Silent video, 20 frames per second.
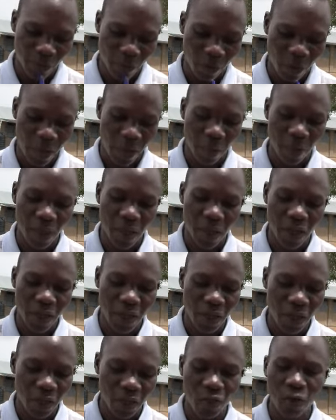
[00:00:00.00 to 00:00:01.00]
we are
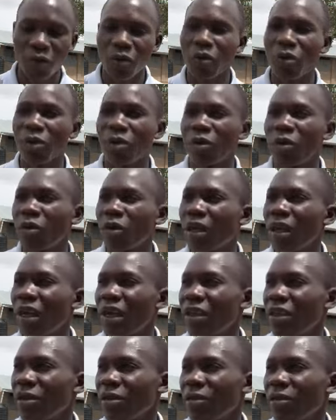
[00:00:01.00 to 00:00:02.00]
planning to
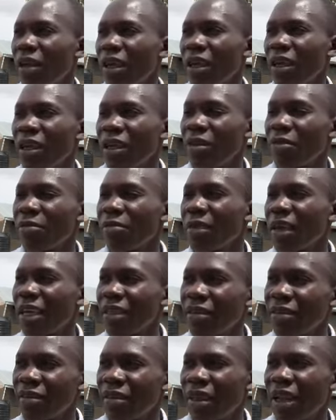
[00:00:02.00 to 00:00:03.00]
rectify a
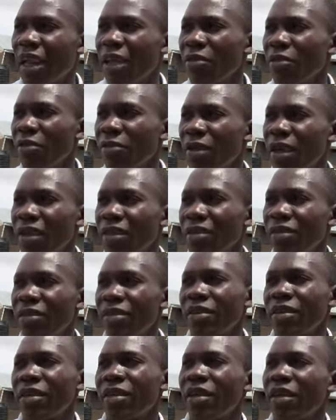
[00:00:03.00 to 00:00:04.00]
fence, a live
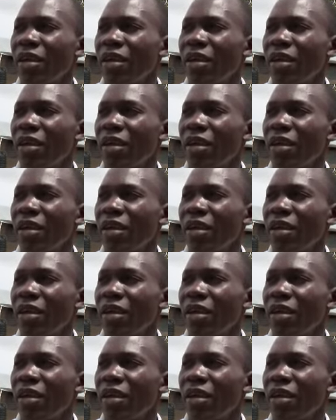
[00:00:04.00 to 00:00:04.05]
fence,